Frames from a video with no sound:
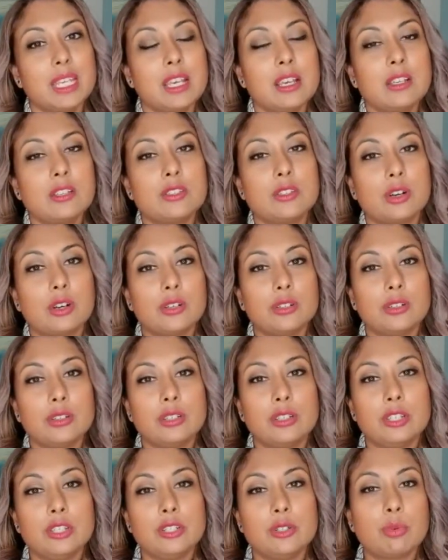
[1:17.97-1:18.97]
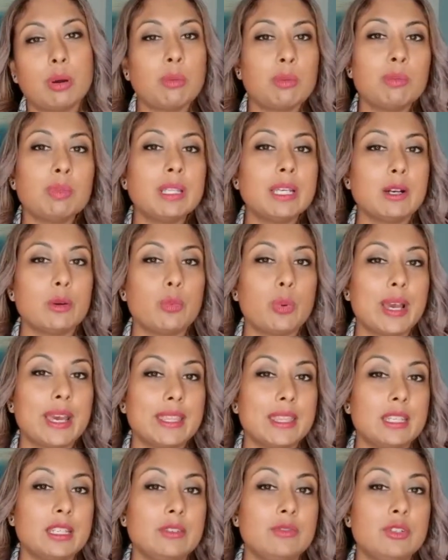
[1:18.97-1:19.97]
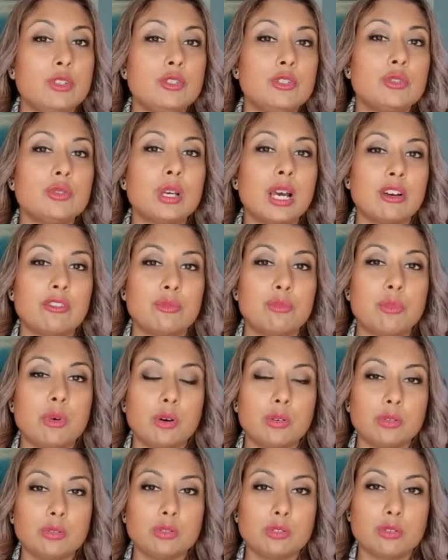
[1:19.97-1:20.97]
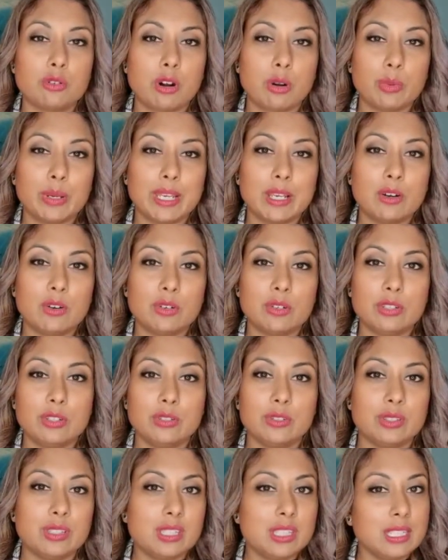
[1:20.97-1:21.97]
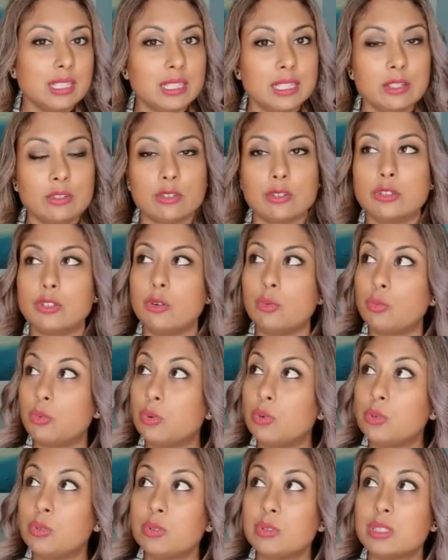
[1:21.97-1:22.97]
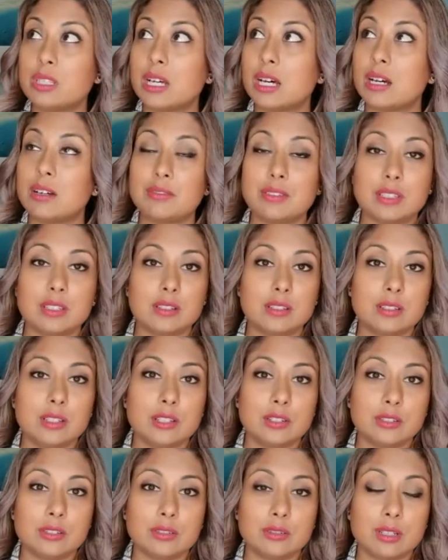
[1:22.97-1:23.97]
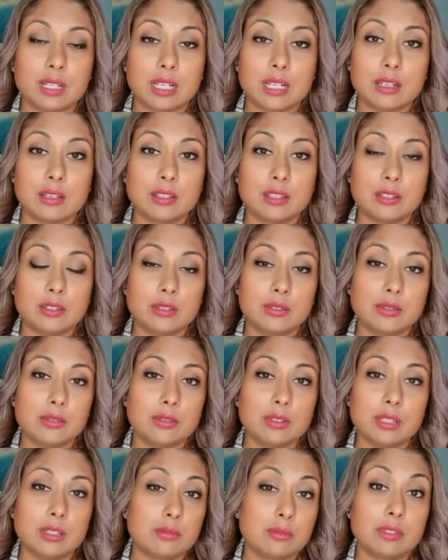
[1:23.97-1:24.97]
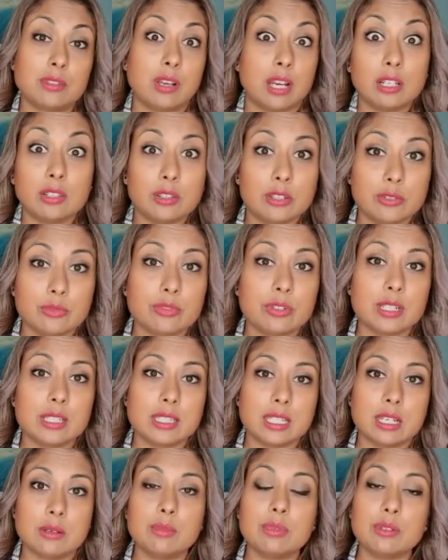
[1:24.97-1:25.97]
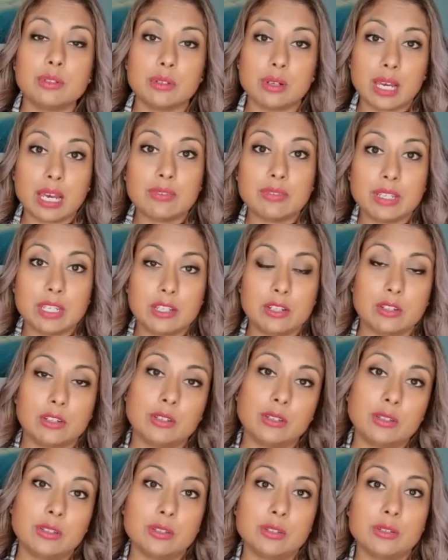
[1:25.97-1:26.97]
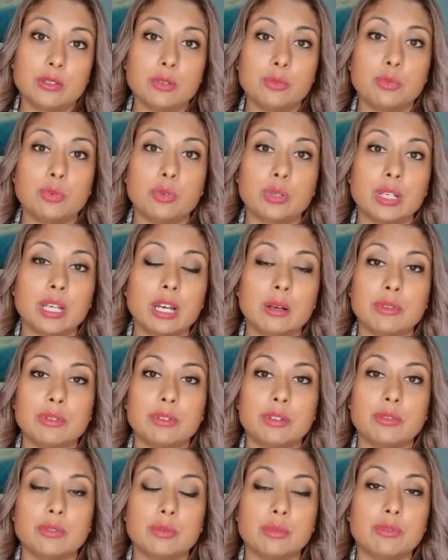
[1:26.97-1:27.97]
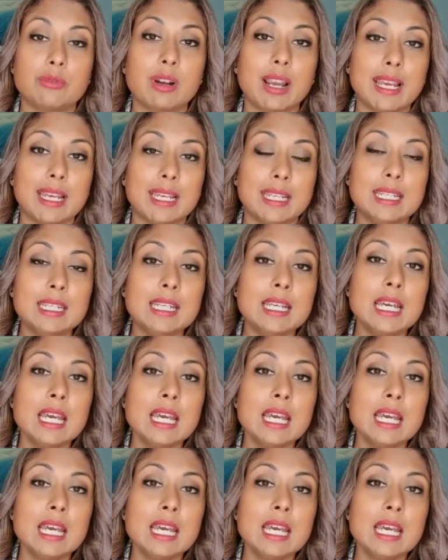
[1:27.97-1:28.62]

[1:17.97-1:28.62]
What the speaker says: So you're probably aware that if you do have mold growing on your ceiling or on your walls after, the cyclone, for example, or having, you know, the water come through from the rain,